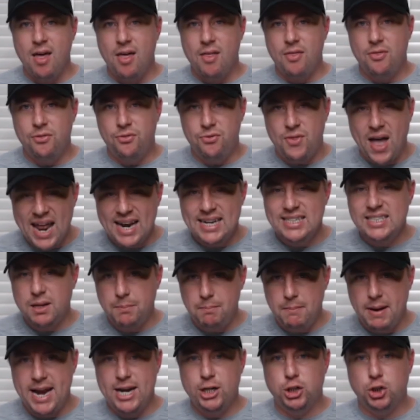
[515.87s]
That is a
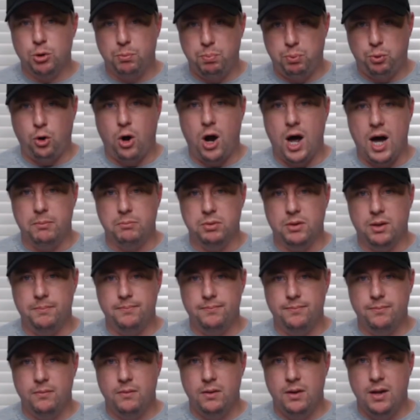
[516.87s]
major problem.
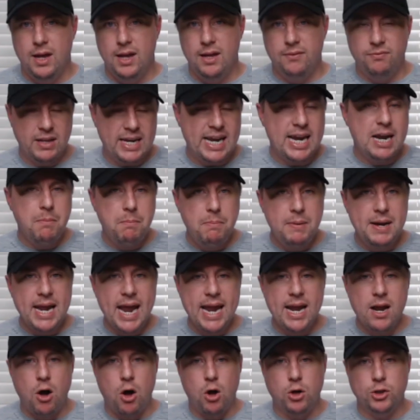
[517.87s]
The
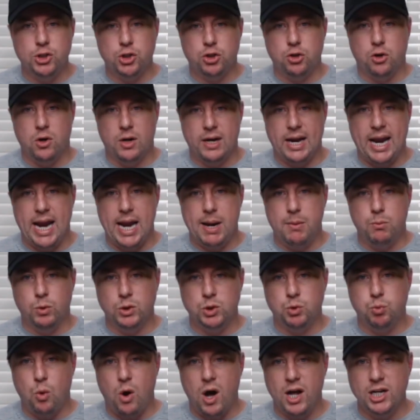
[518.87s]
NBA All-Star Game
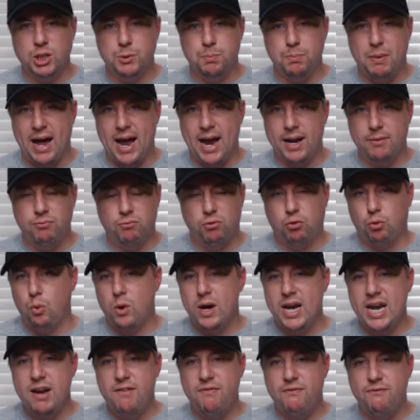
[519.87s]
was watched by
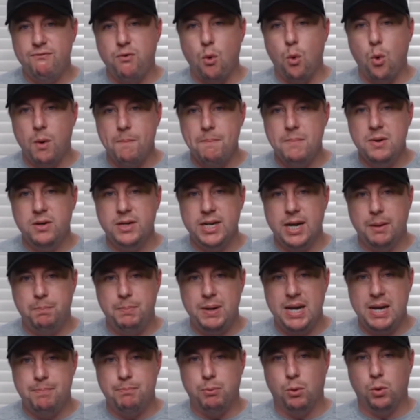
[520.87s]
3-4 million
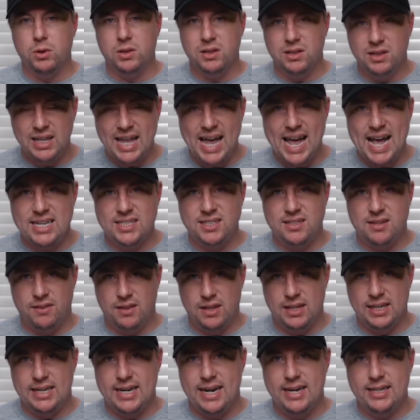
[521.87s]
people less than
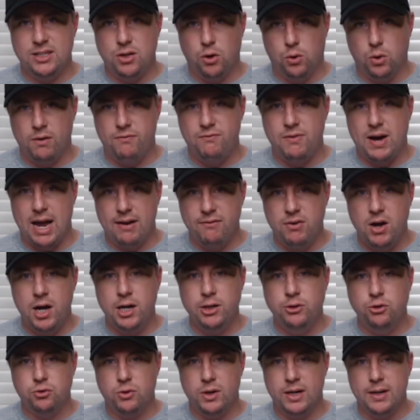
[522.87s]
the Daytona
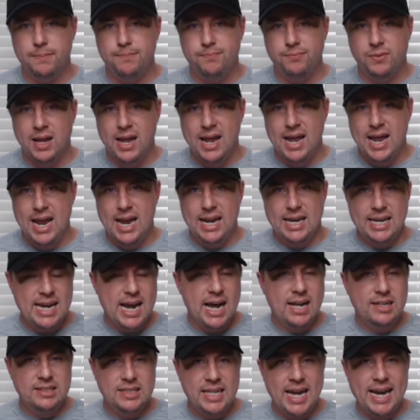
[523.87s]
500.
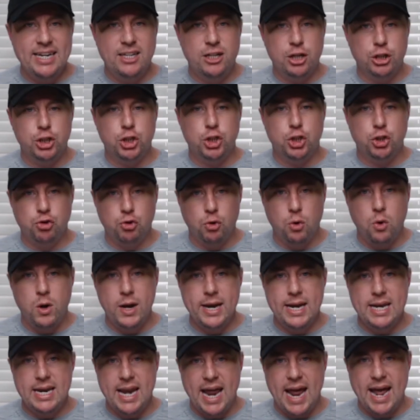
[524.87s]
Yet they
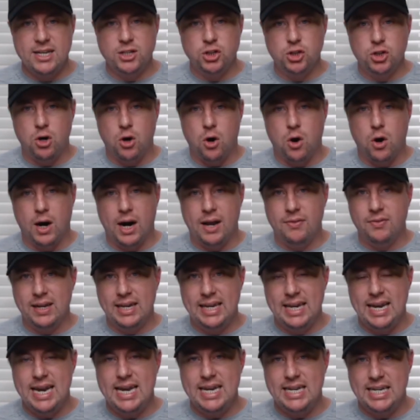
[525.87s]
destroyed NASCAR in the
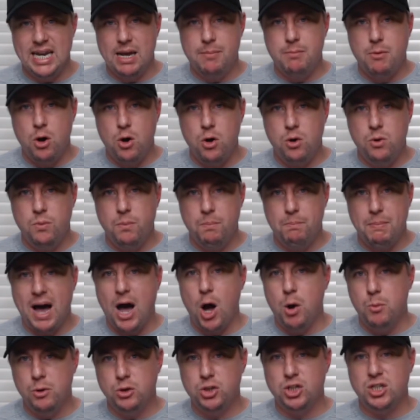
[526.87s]
key demo by
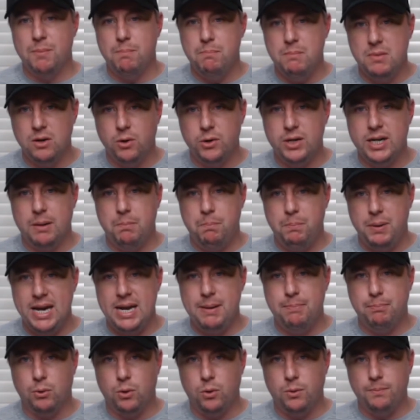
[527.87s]
almost a million
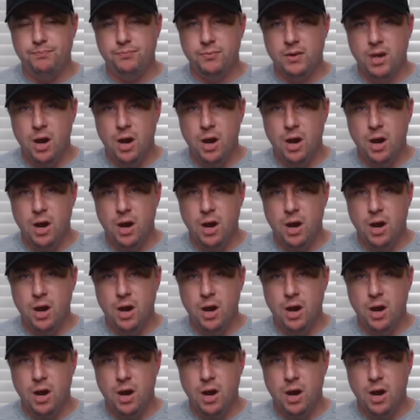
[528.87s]
people.